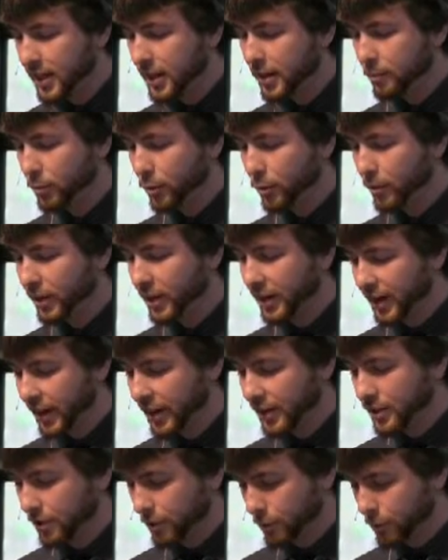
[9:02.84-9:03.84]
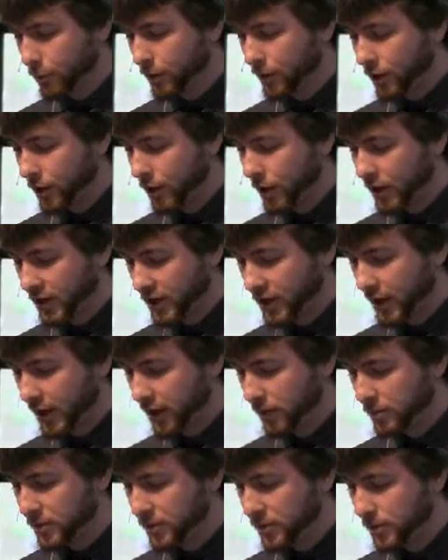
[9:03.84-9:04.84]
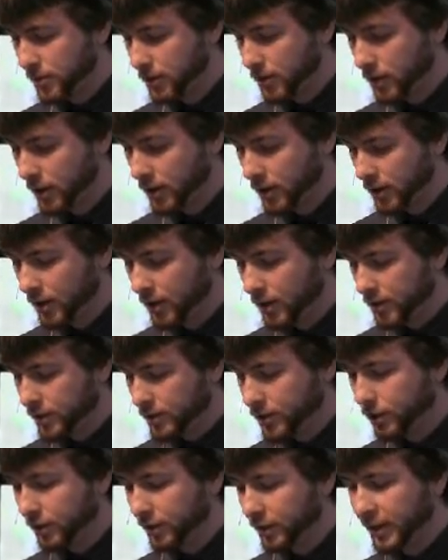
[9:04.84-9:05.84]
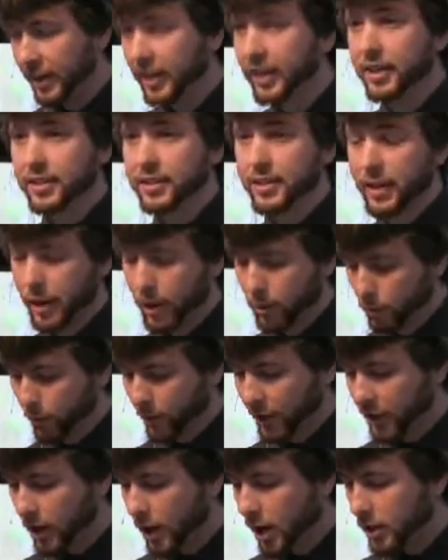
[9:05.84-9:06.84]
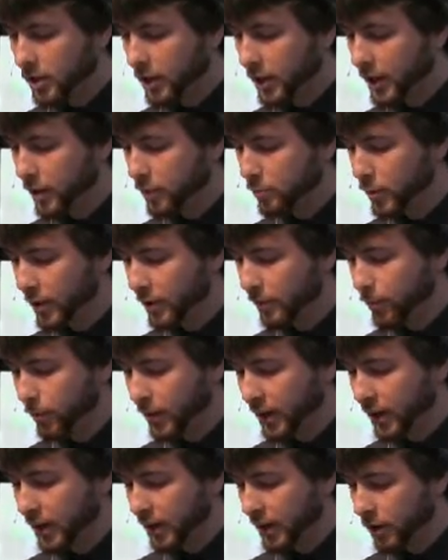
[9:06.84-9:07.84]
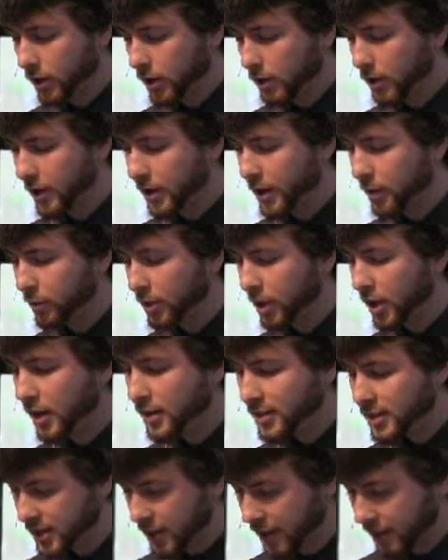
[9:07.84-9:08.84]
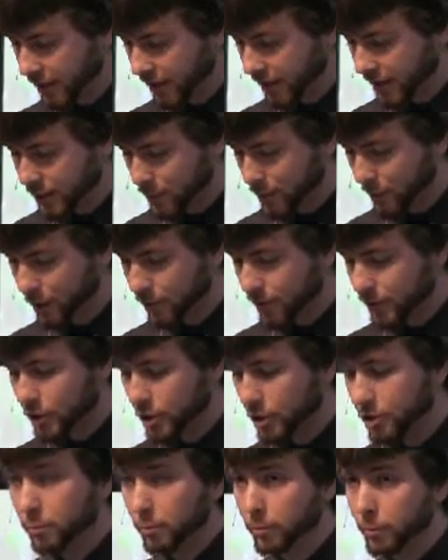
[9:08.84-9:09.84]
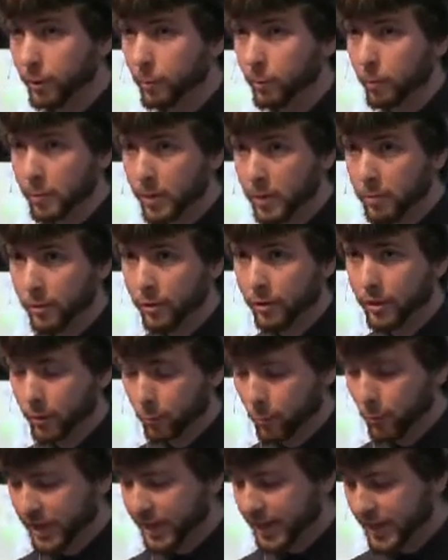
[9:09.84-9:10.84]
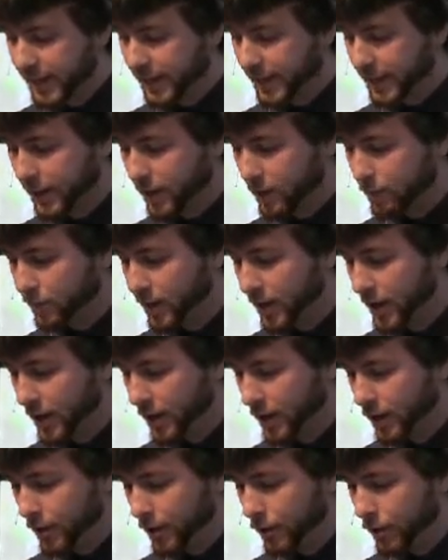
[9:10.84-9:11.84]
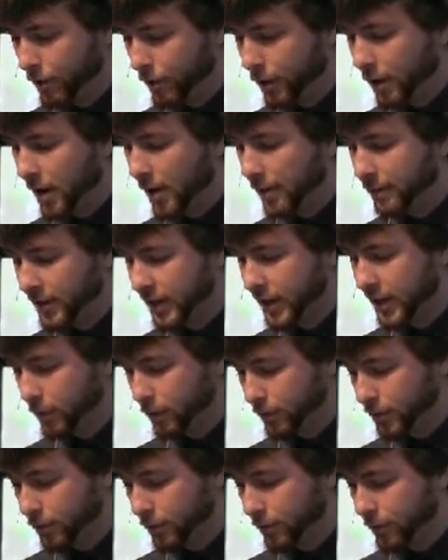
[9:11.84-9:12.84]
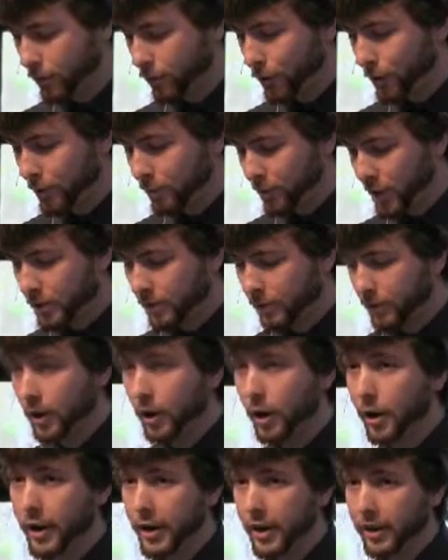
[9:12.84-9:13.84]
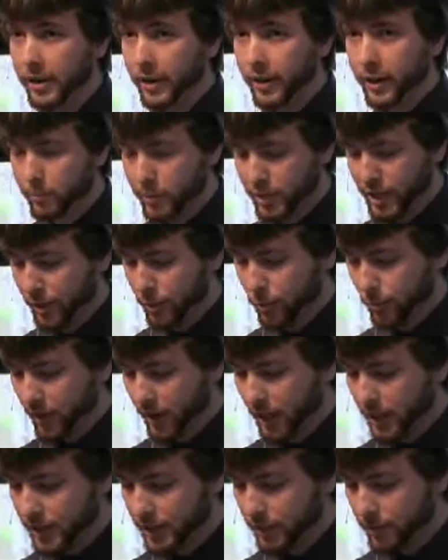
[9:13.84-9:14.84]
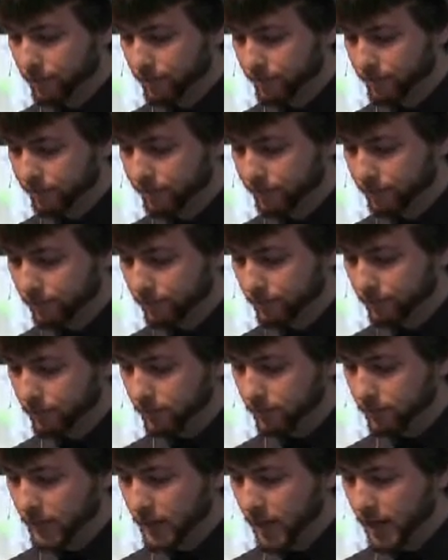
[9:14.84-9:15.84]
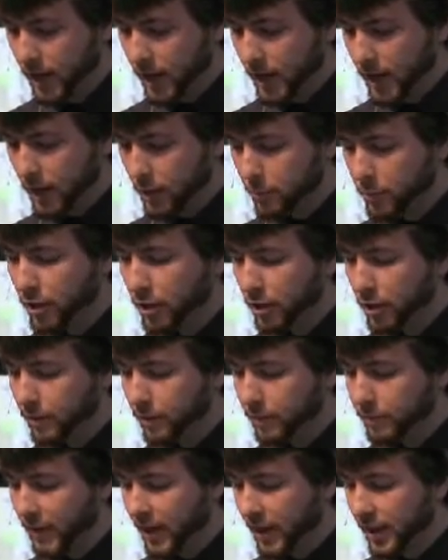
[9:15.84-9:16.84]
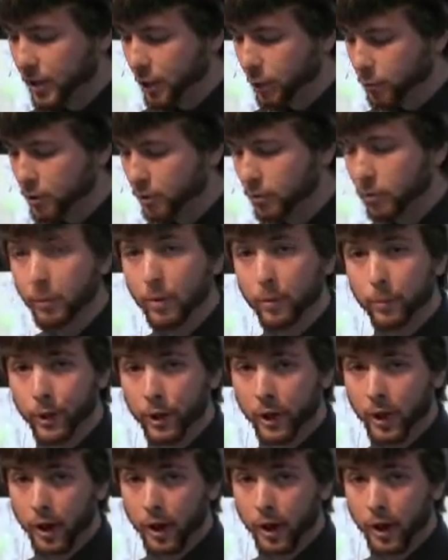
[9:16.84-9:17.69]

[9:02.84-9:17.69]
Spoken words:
him who can get us through in the hard times. Certainly, he is there when we call on him, but if we call on him constantly, as opposed to just when we remember that we need him, we're often able to avoid much of the heartache that comes otherwise. A community of faith helps you remember